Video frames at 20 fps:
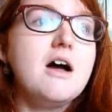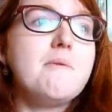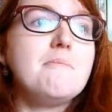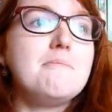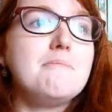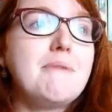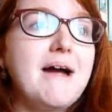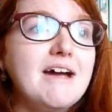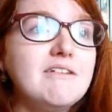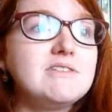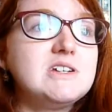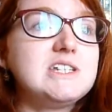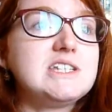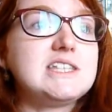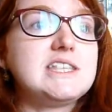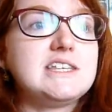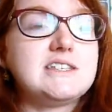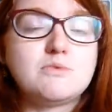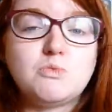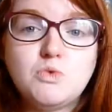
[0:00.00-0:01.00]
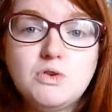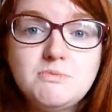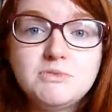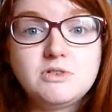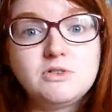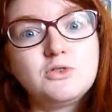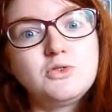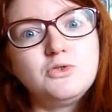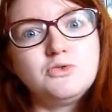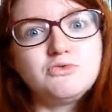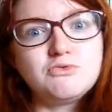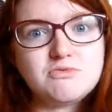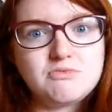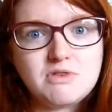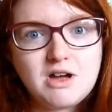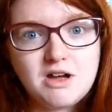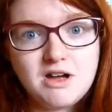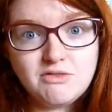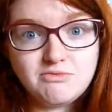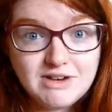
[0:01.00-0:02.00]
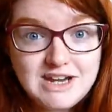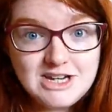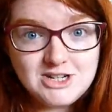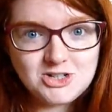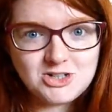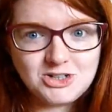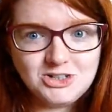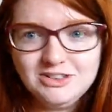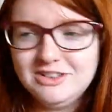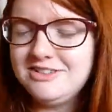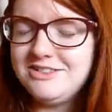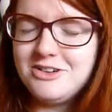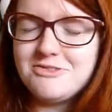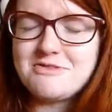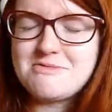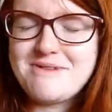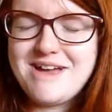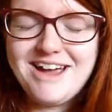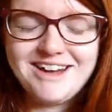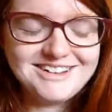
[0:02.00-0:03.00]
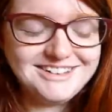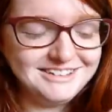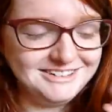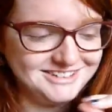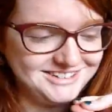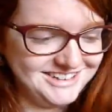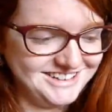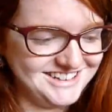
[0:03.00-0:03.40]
marries this woman called Rachel, not Rebecca,